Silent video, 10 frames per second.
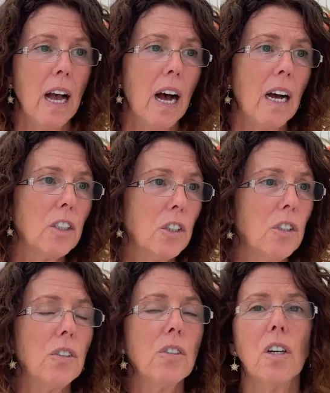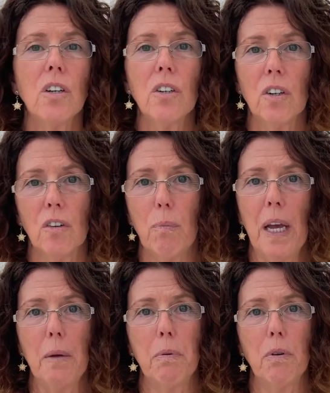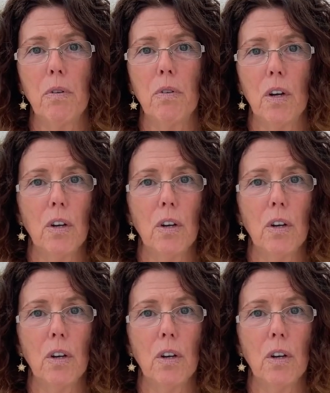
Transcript: I do know of people